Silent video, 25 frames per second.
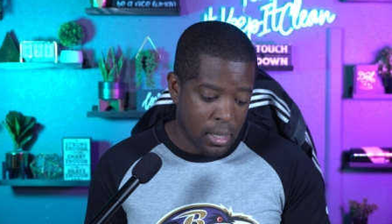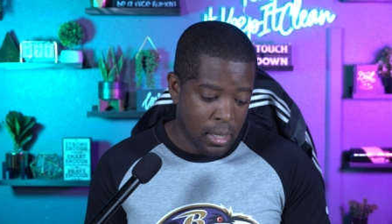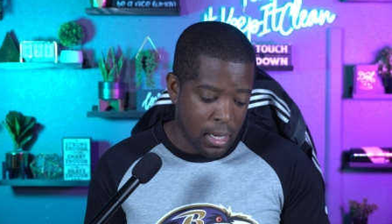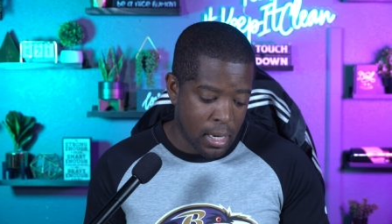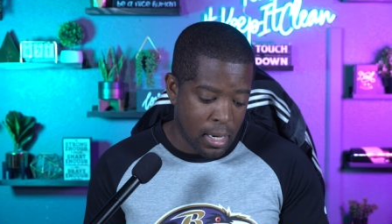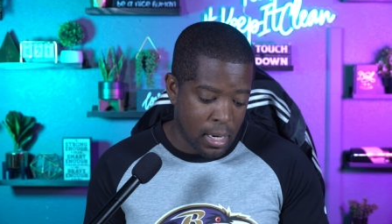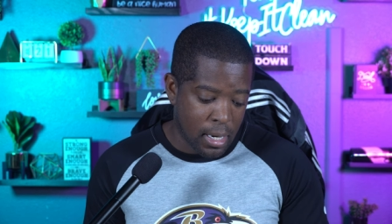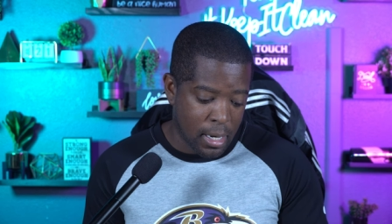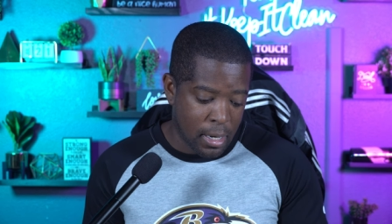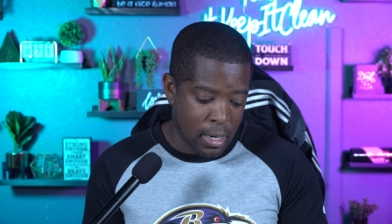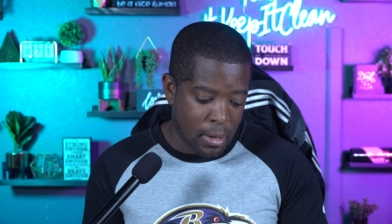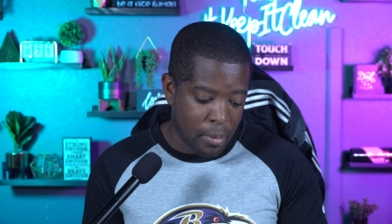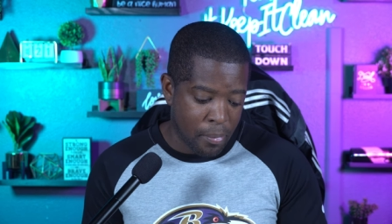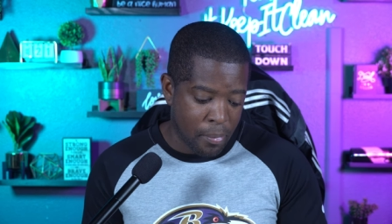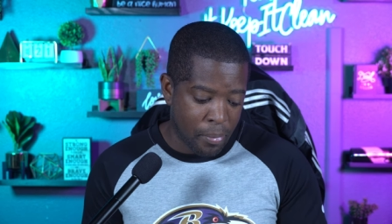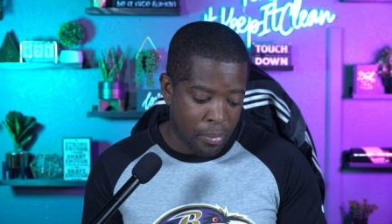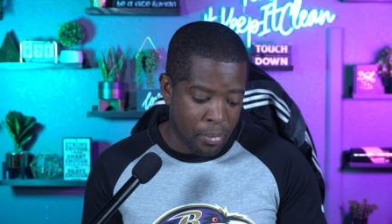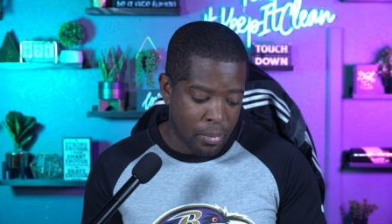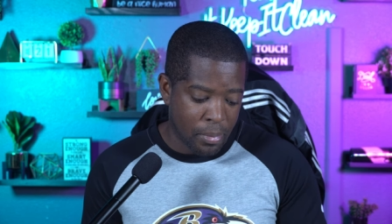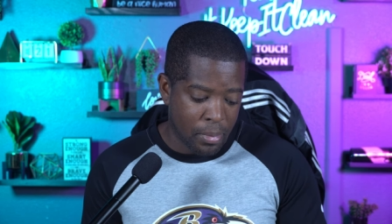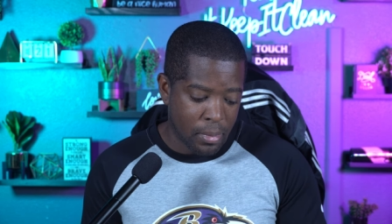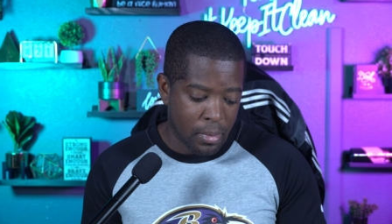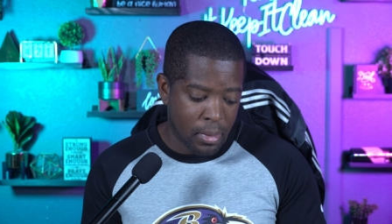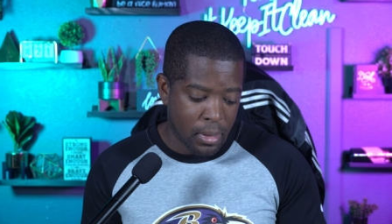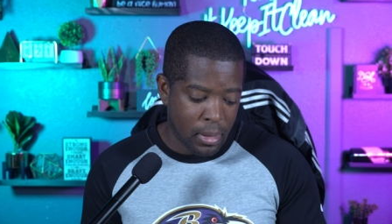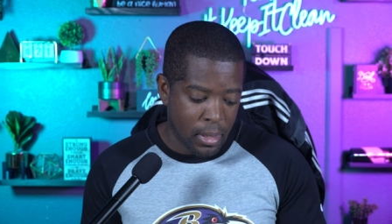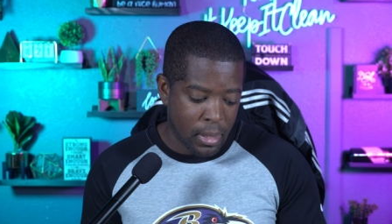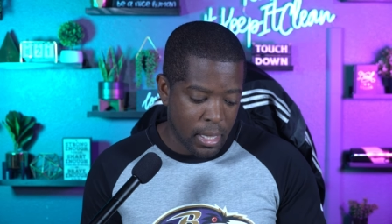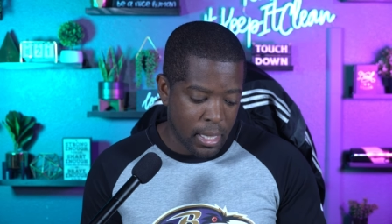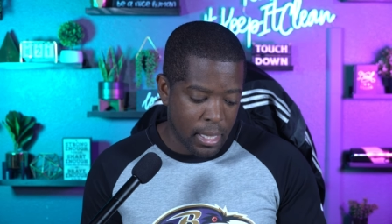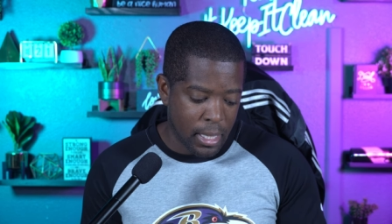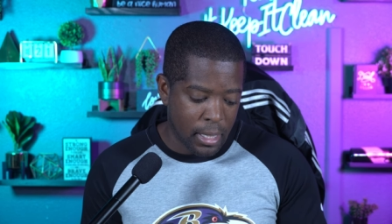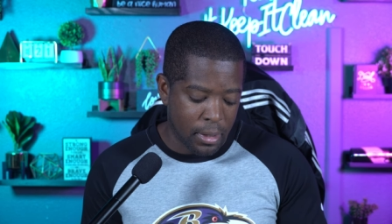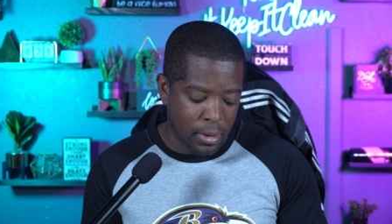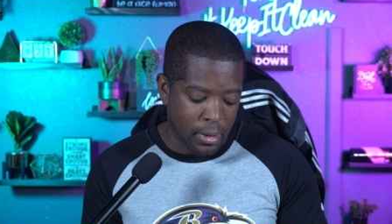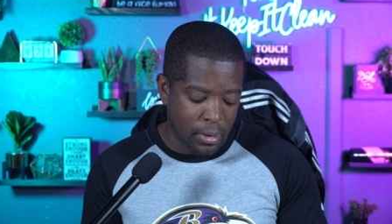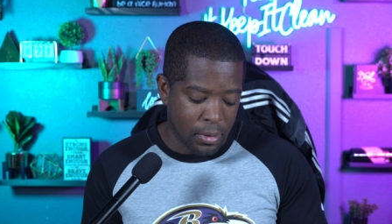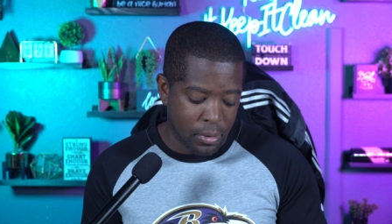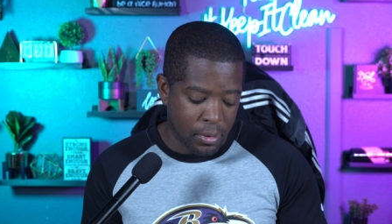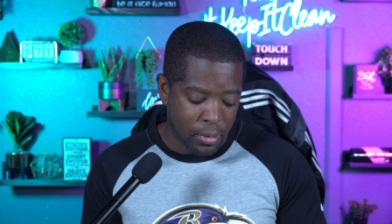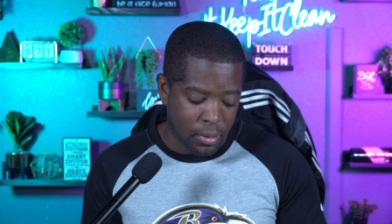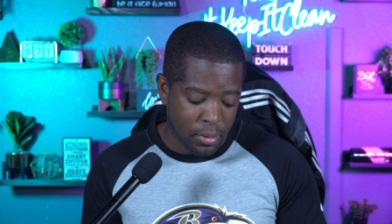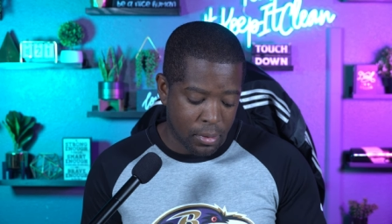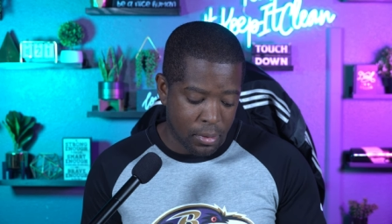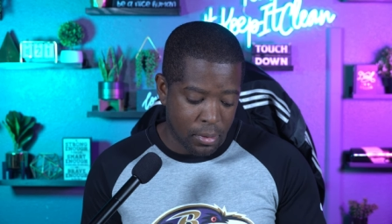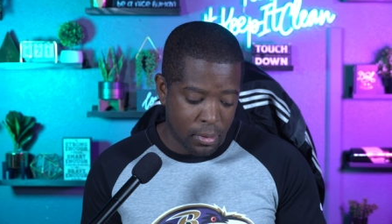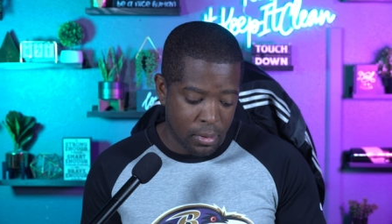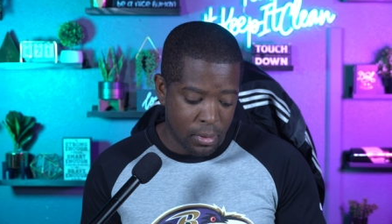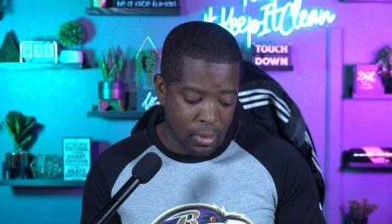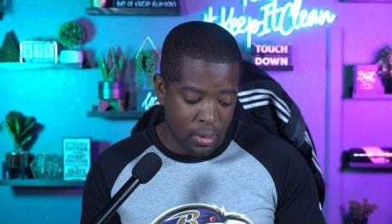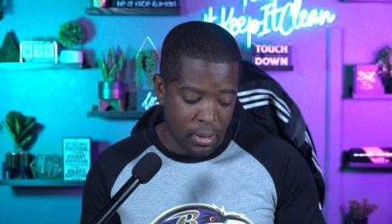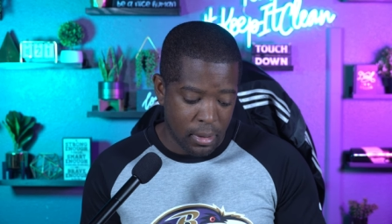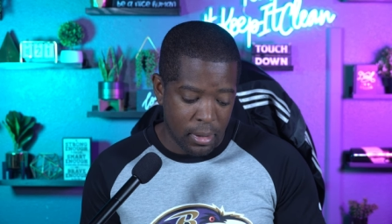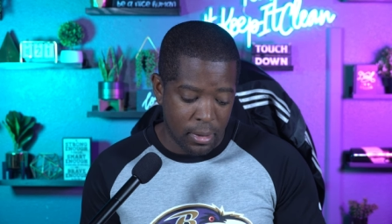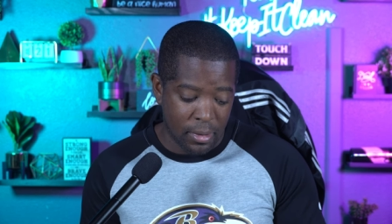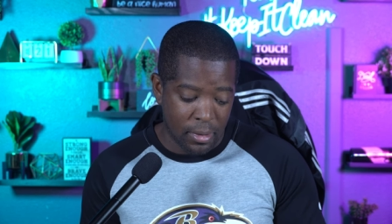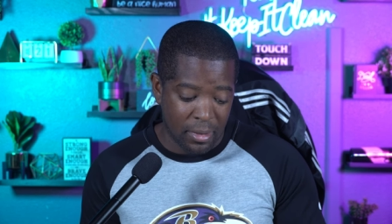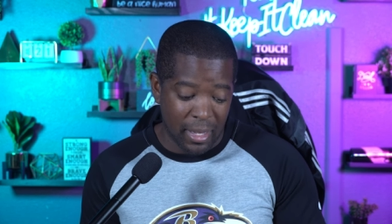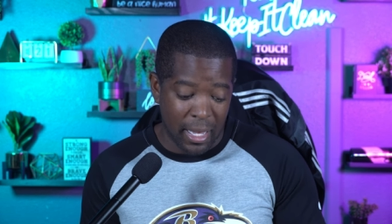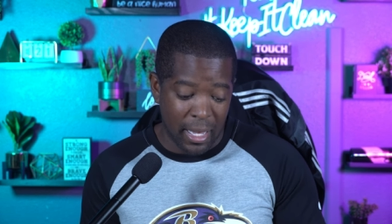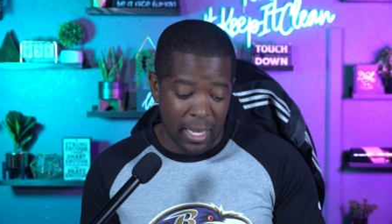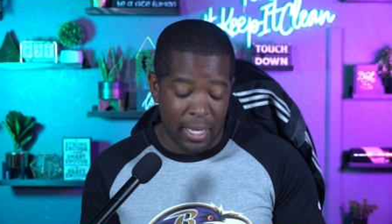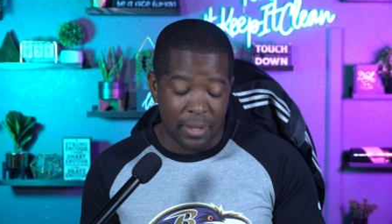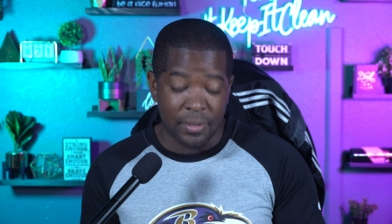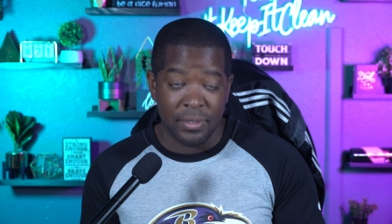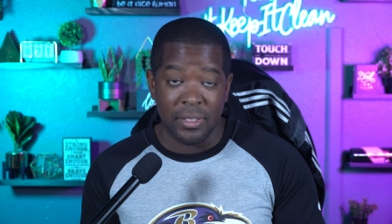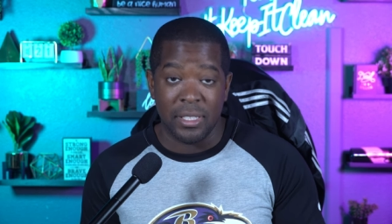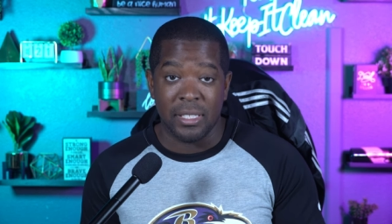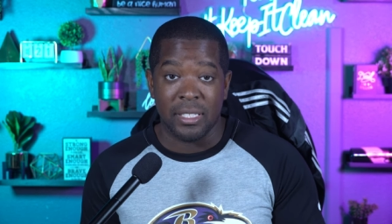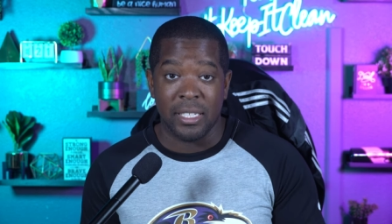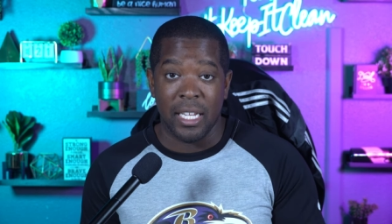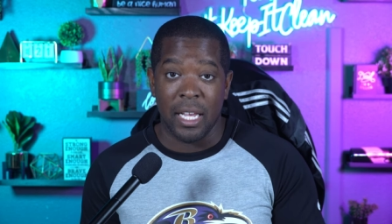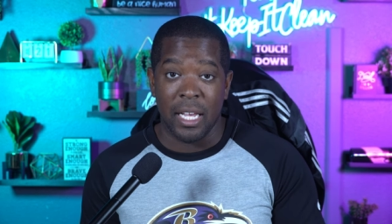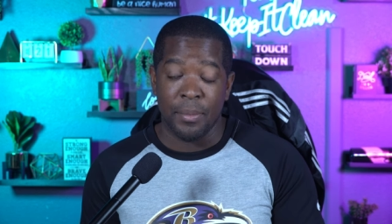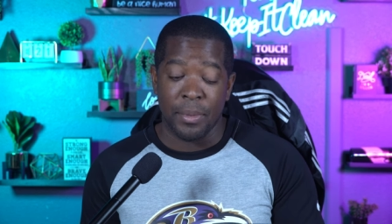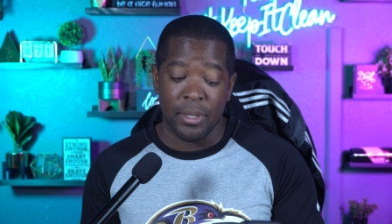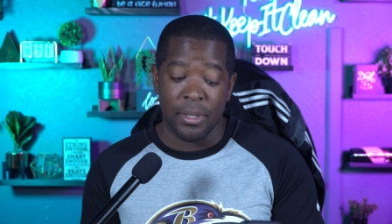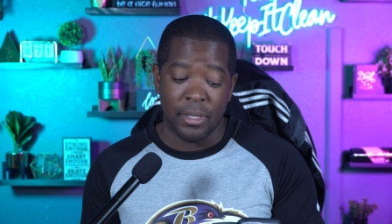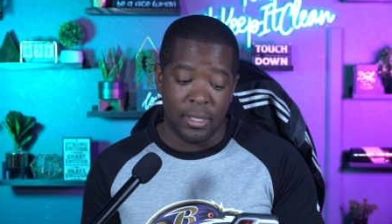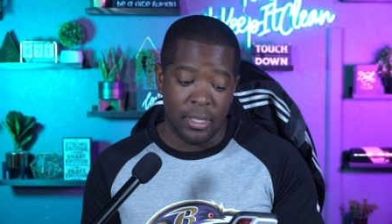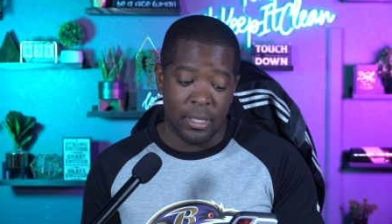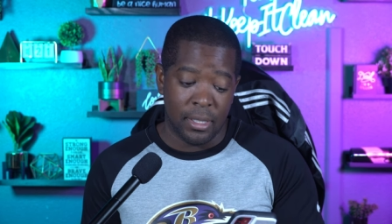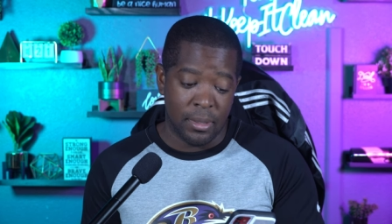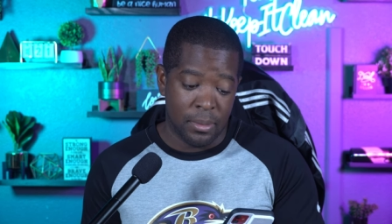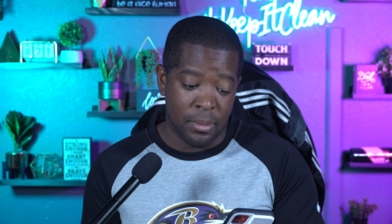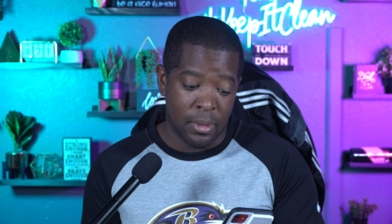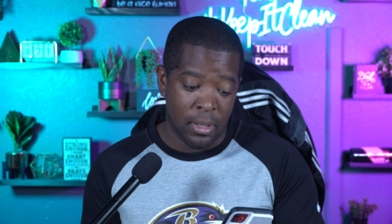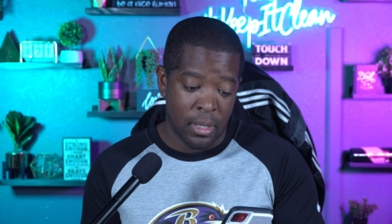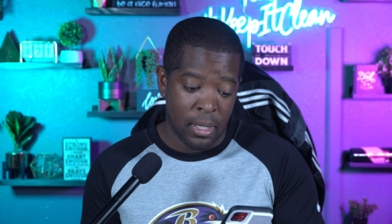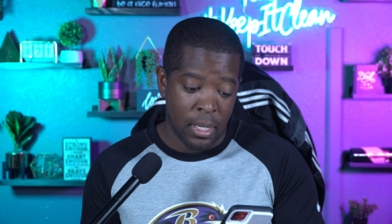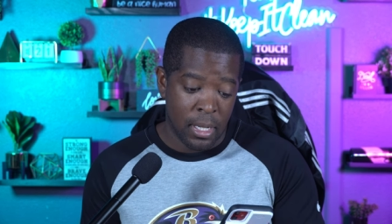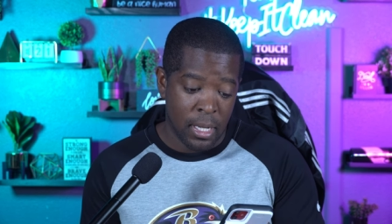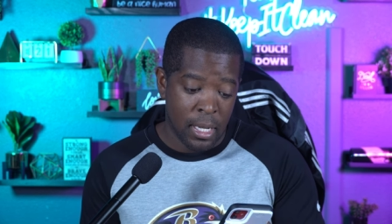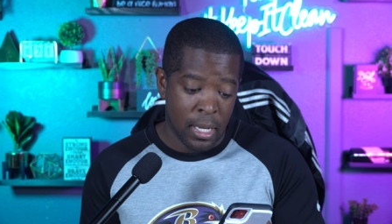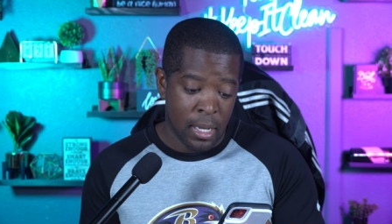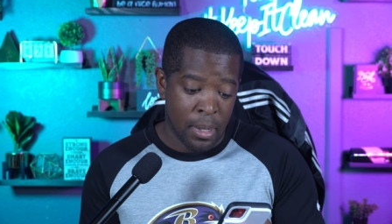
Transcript: um is is A F C championship,